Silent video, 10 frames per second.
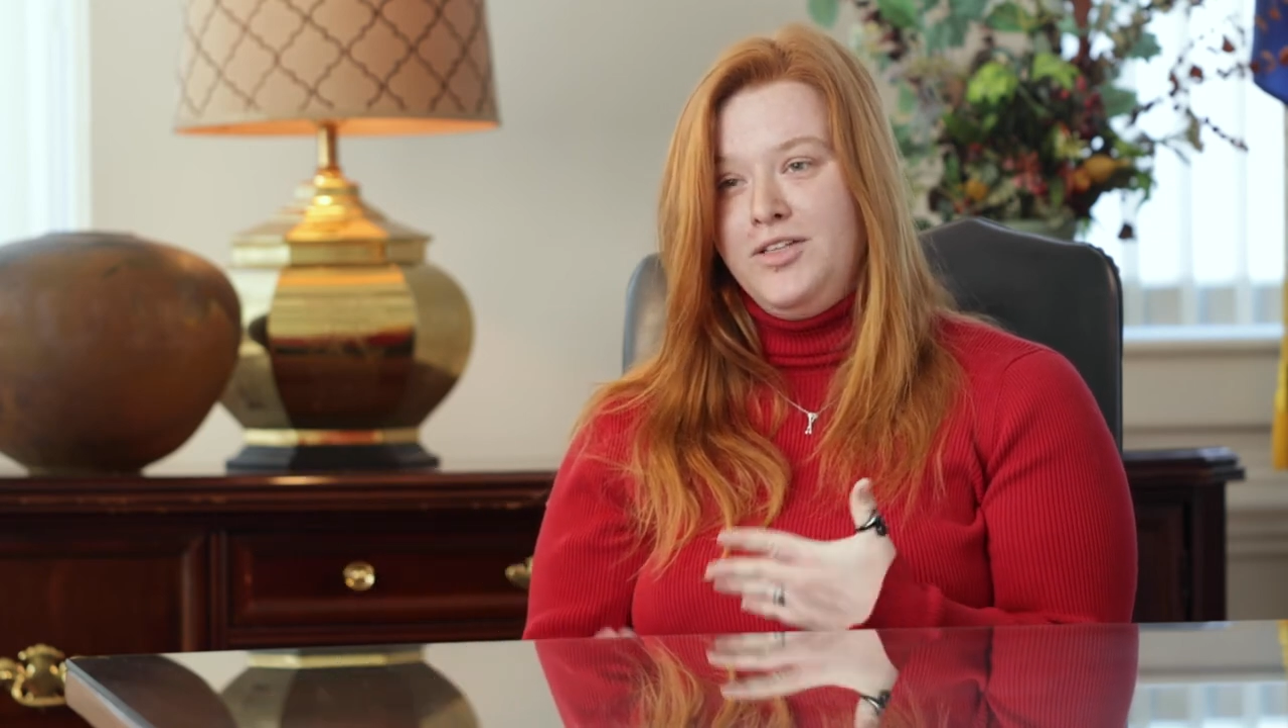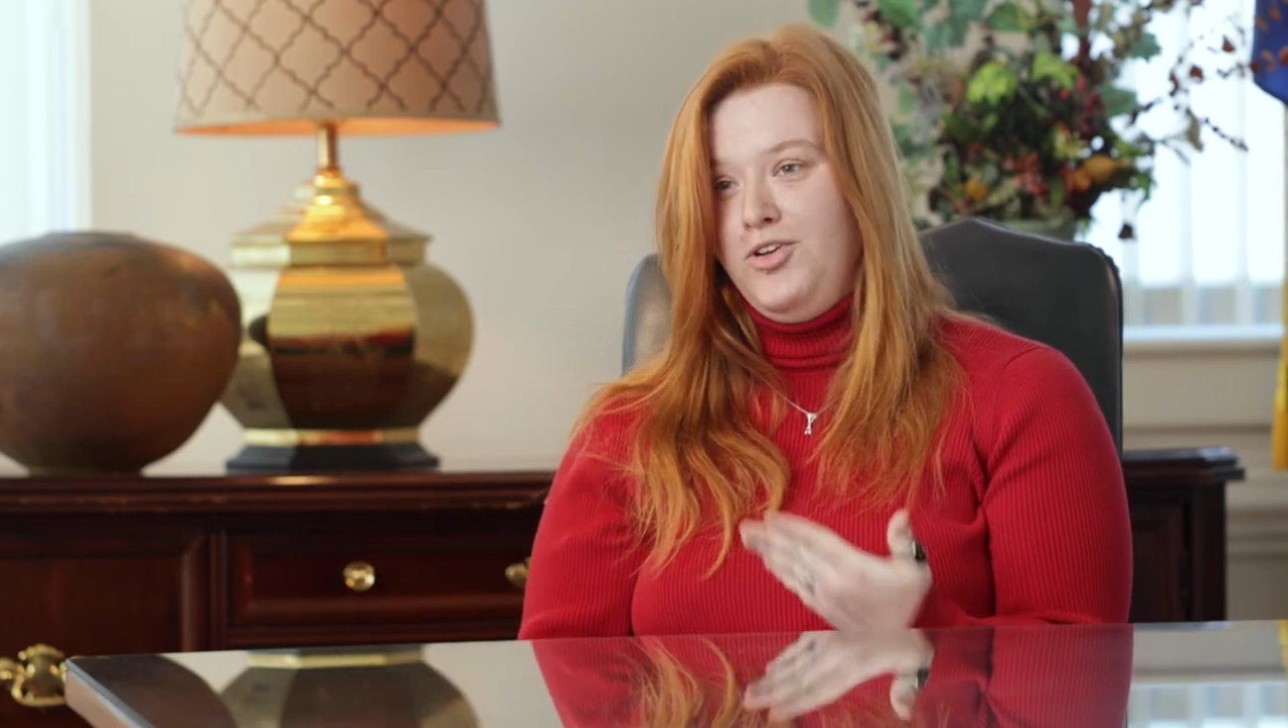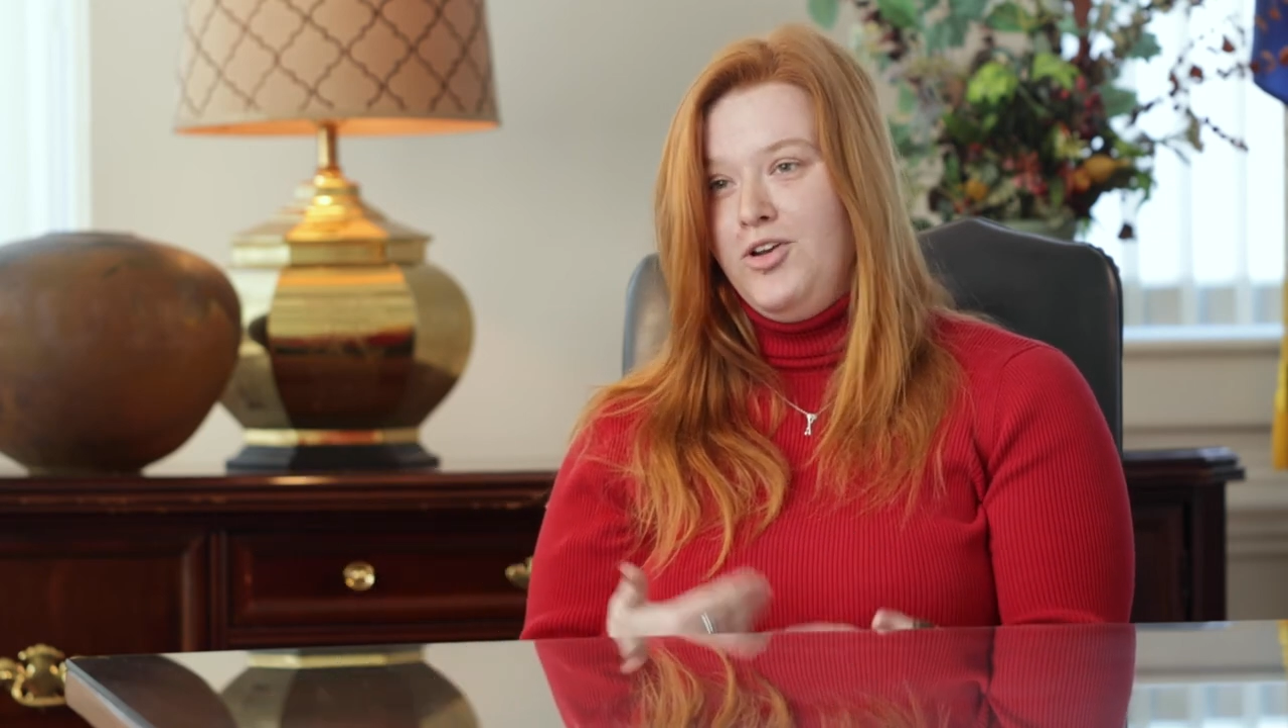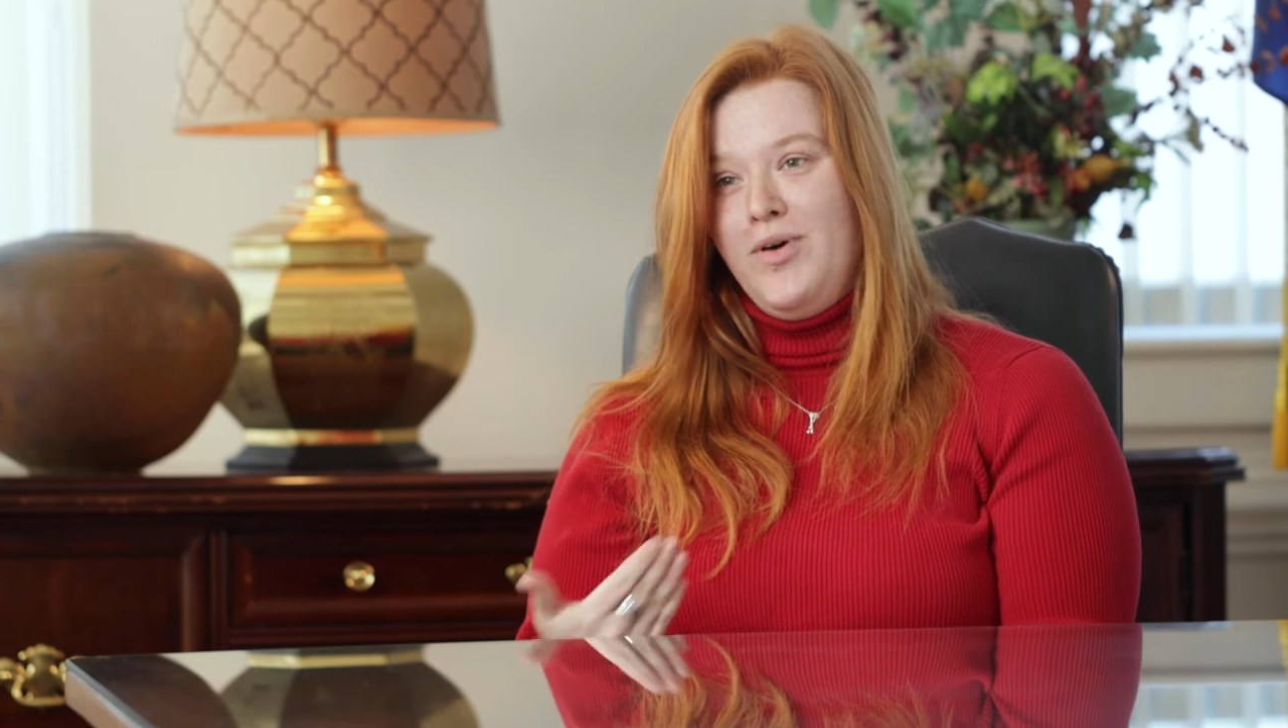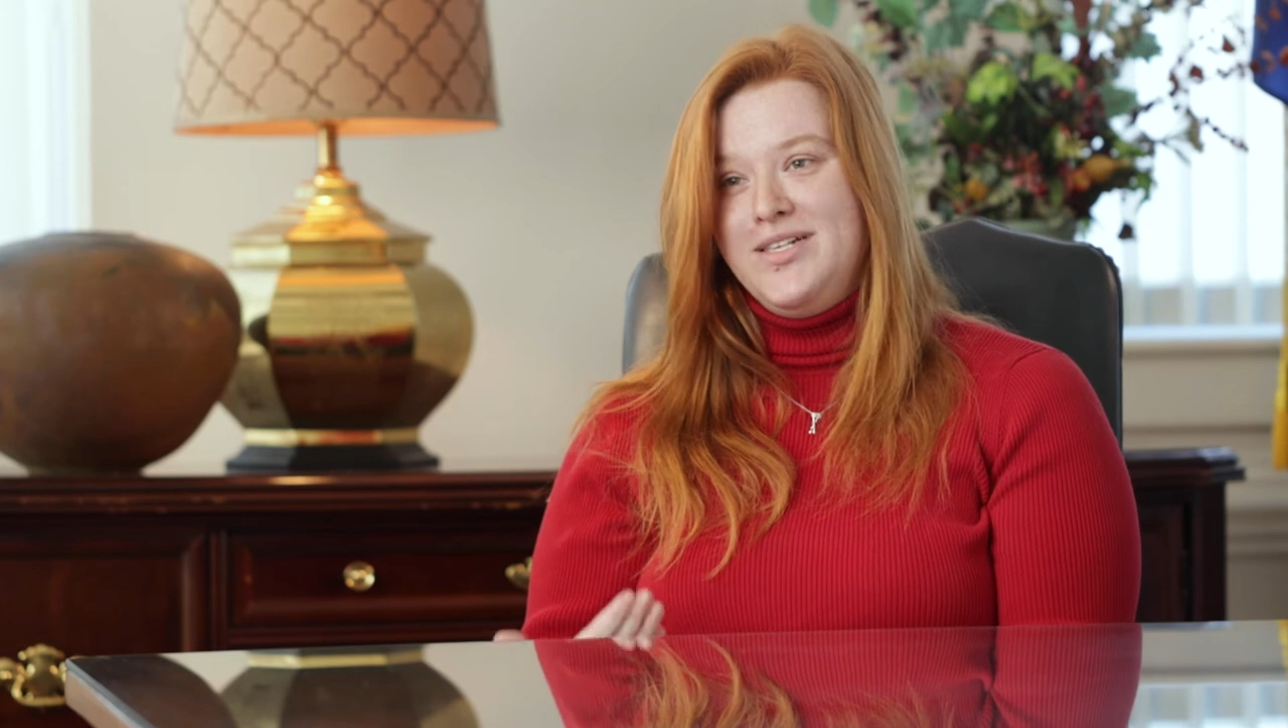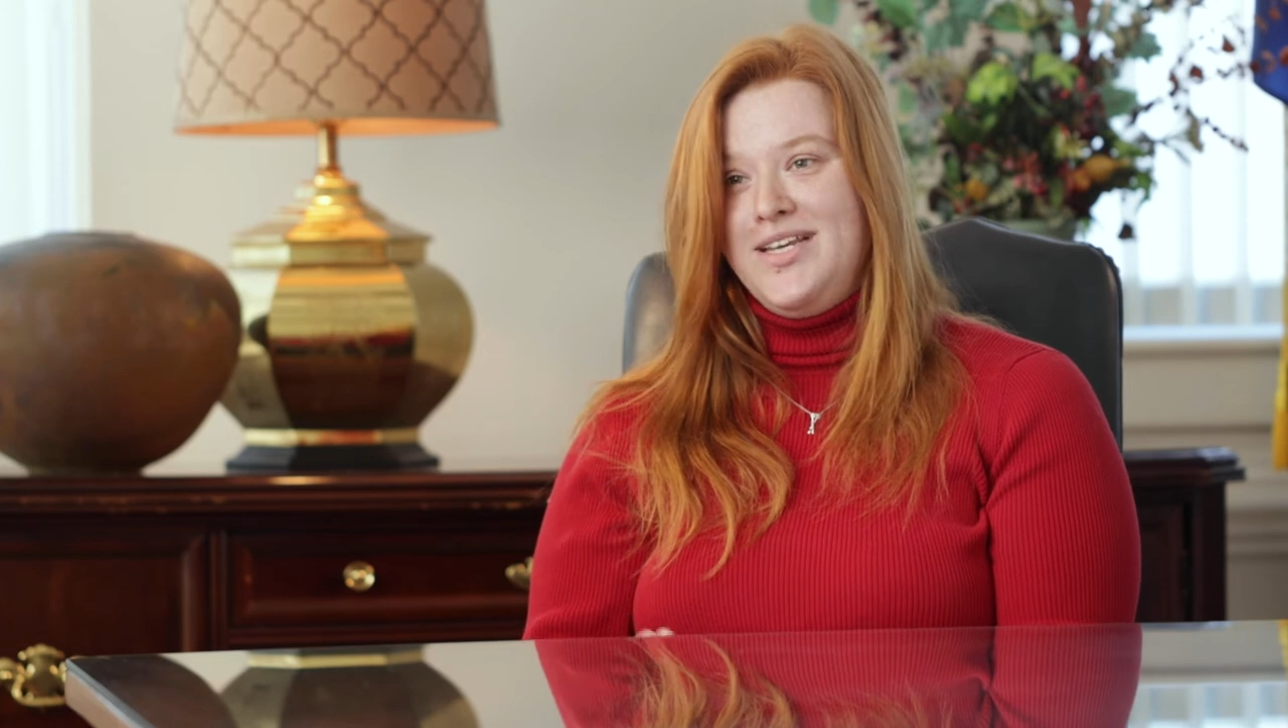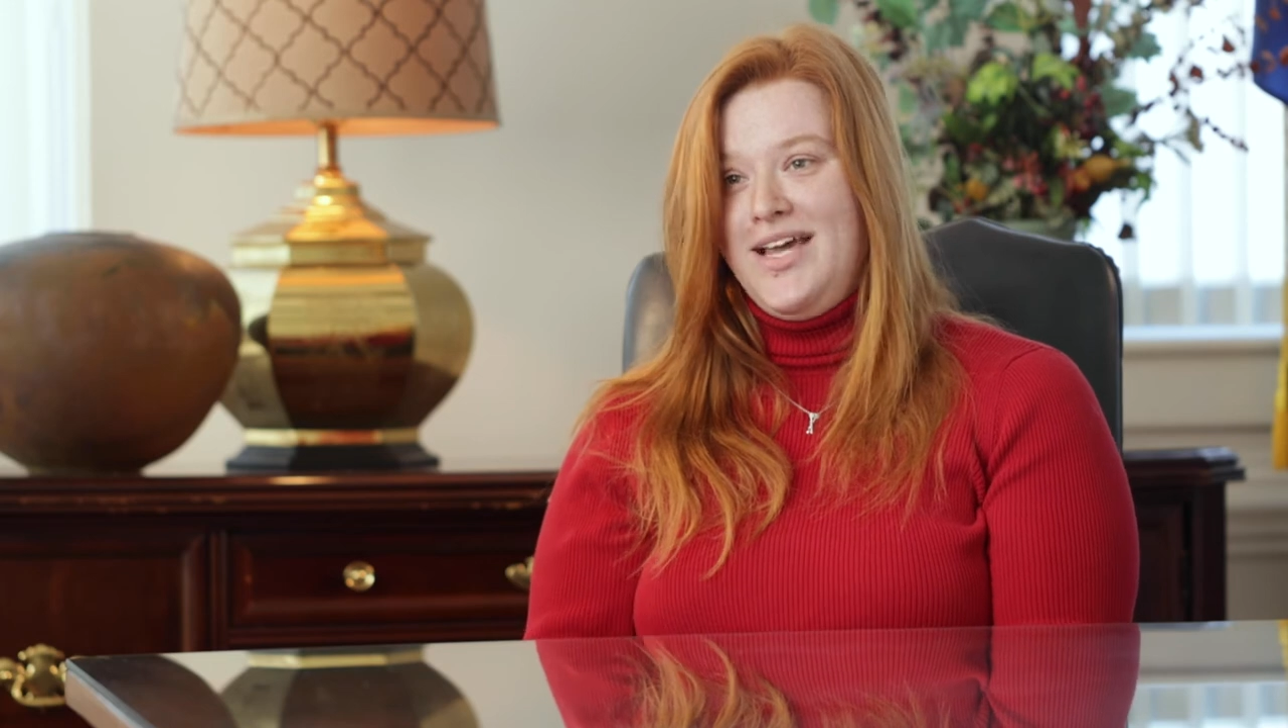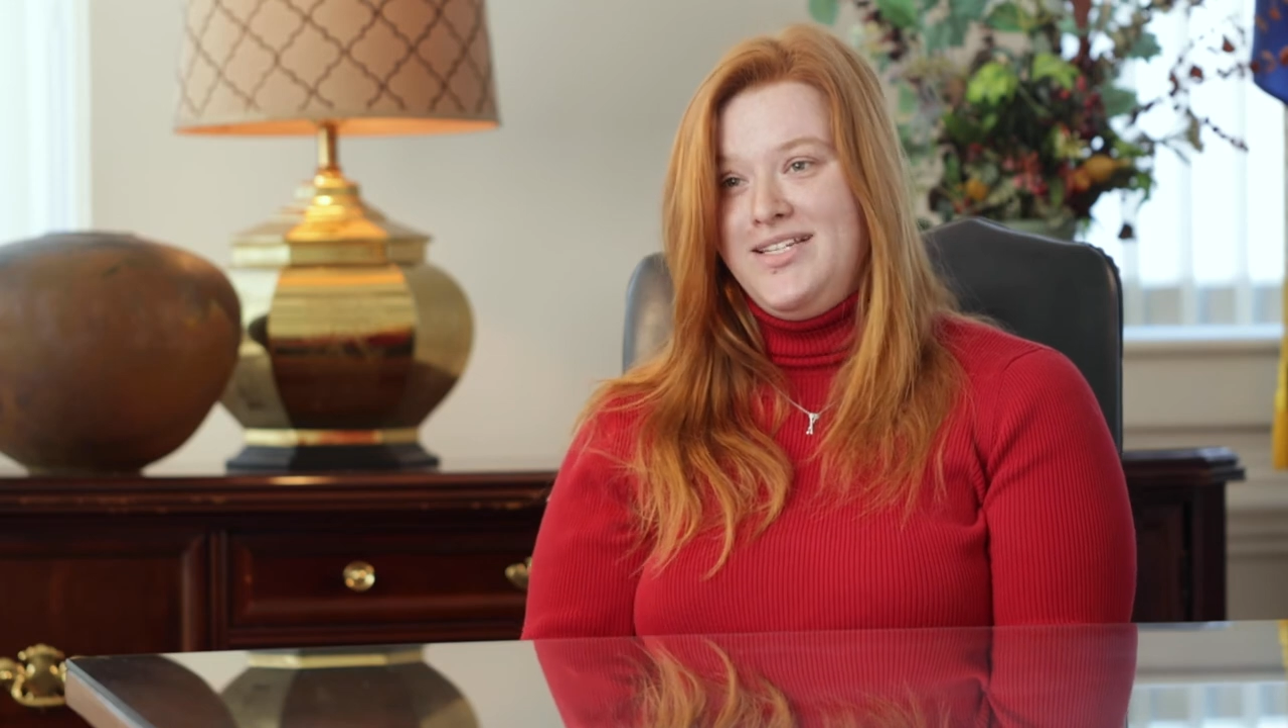you can always say I